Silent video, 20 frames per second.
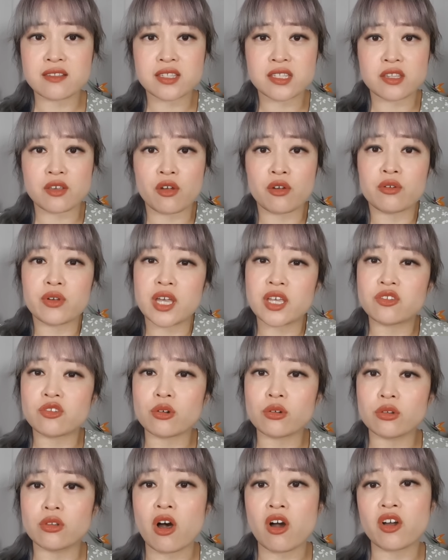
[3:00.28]
so it
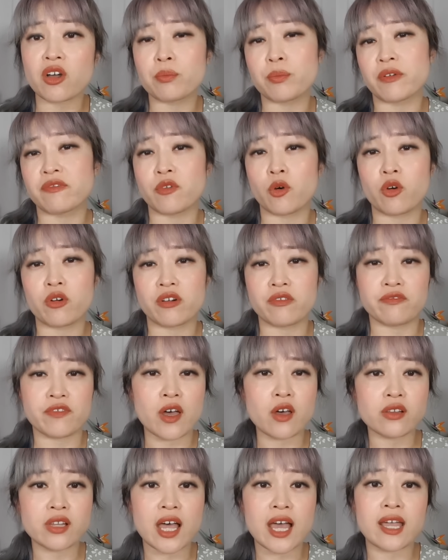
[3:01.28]
took longer before it
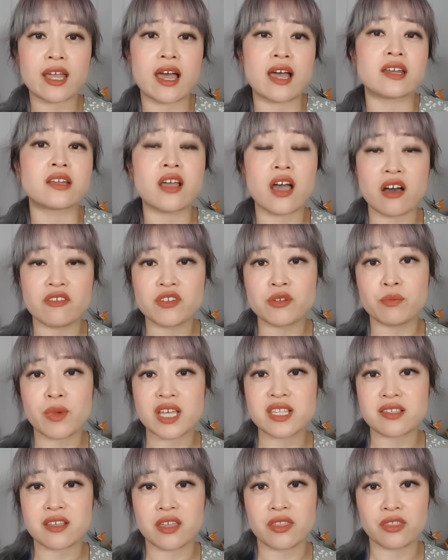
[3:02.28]
felt like I'd covered my
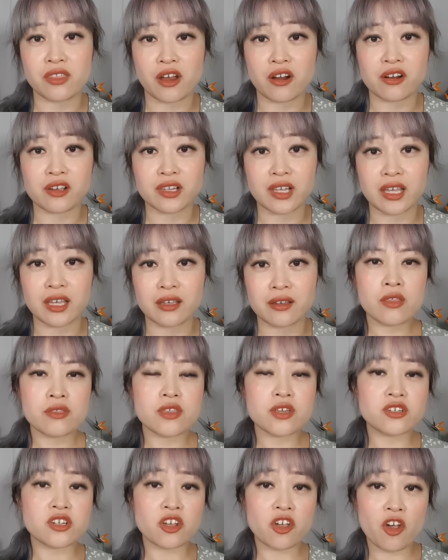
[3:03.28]
skin thoroughly. The
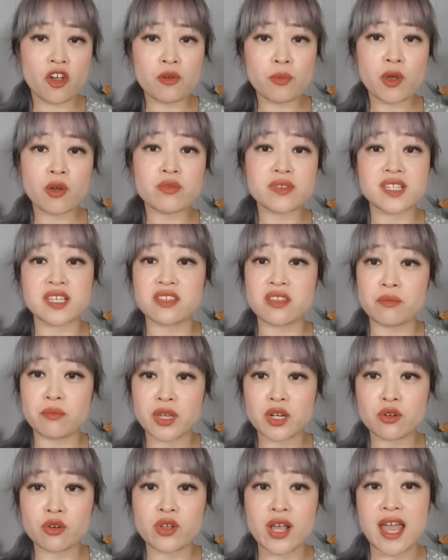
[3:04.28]
Tocobo was in the
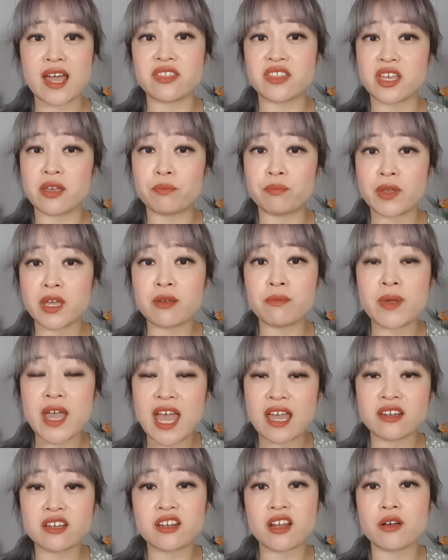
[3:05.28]
middle, and the Abib
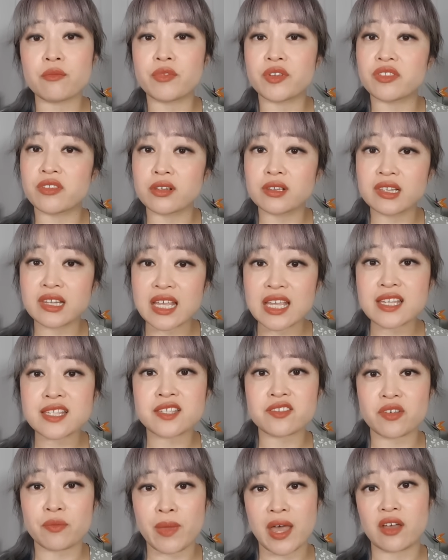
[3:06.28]
ended up with the
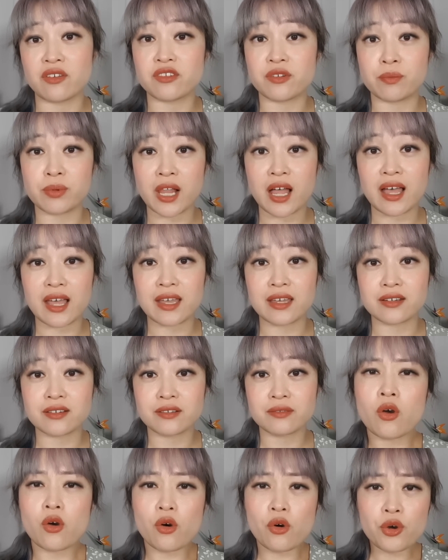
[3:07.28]
least amount applied.
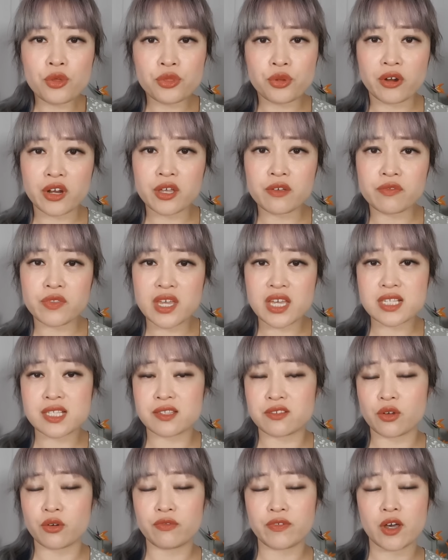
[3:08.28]
All three of these
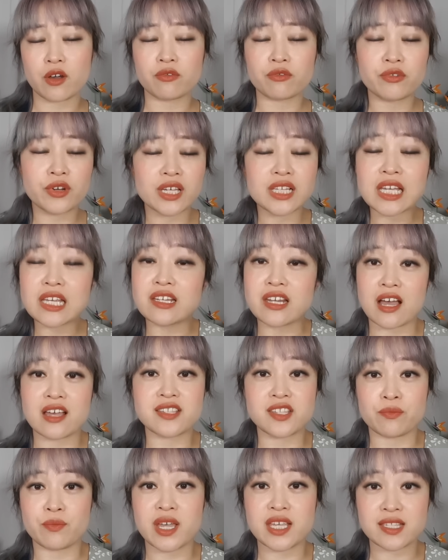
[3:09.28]
still felt really nice
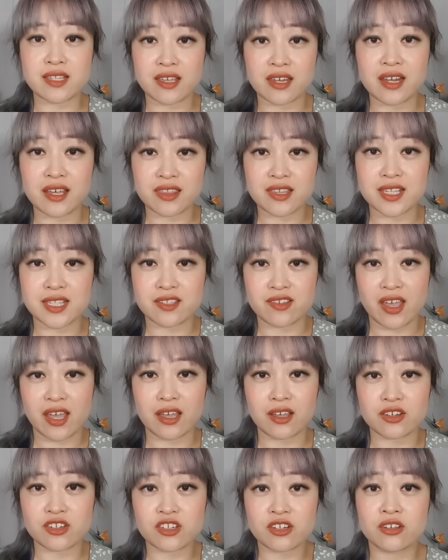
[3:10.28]
on my skin at this
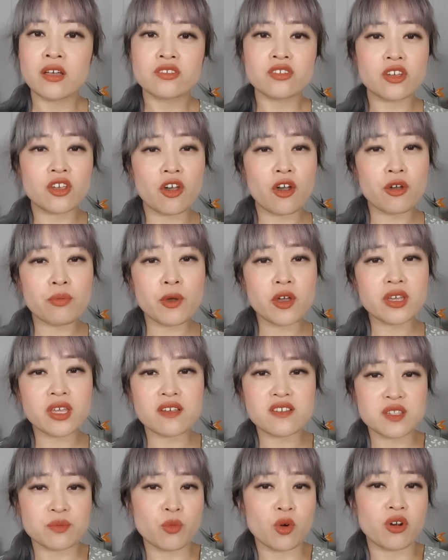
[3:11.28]
stage. Tocobo
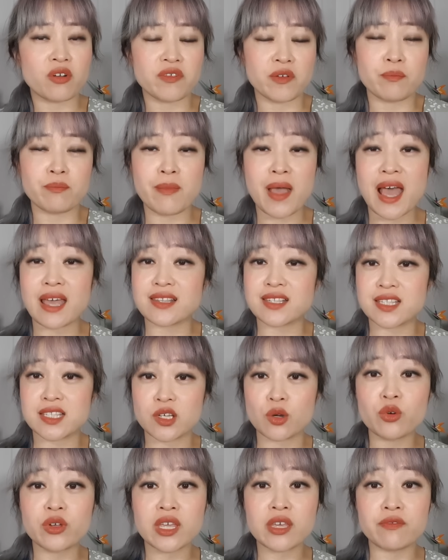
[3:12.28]
gives more of a matte
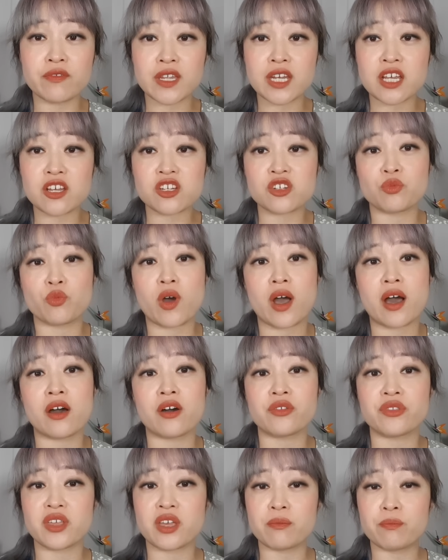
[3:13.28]
silky finish, while
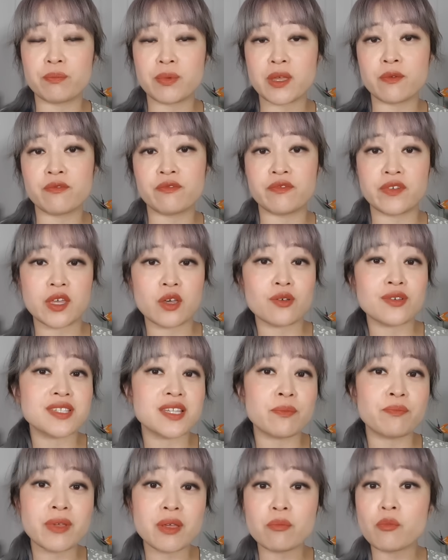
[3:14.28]
the Abib feels a
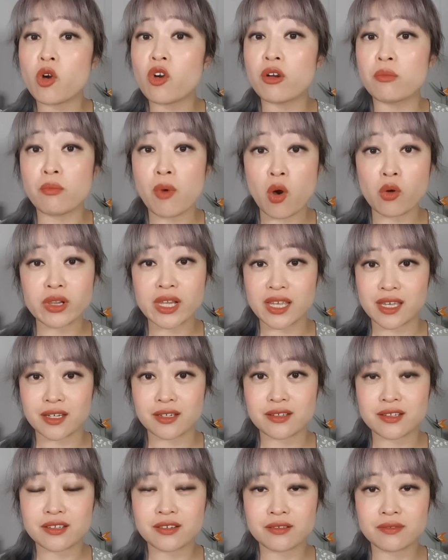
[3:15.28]
bit more
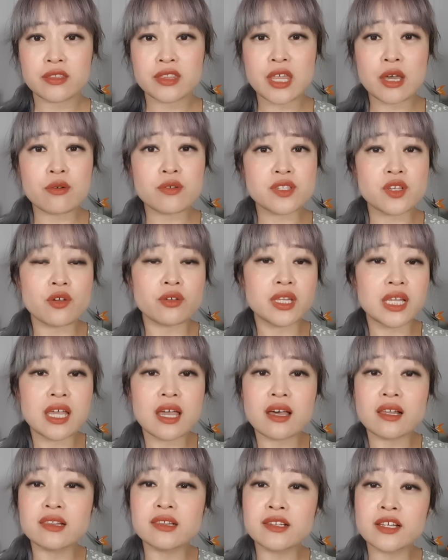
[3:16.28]
emollient. There was only
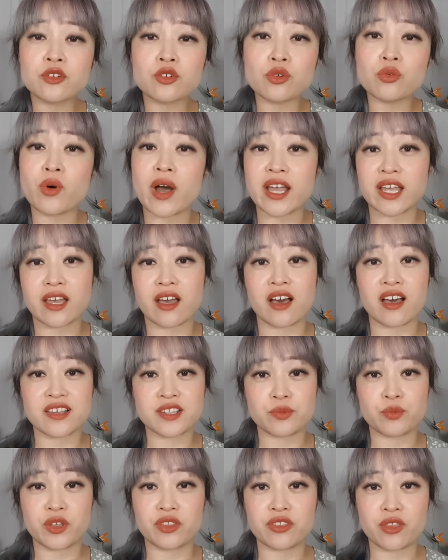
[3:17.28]
a little white
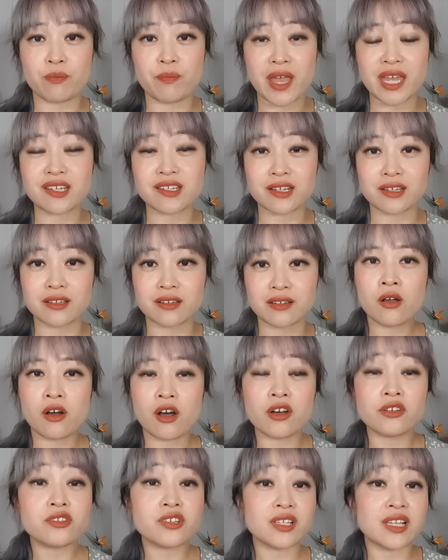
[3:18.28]
cast with the Benton.
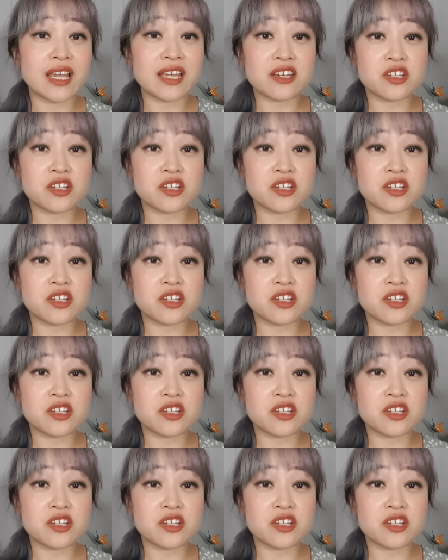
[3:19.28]
Onto layer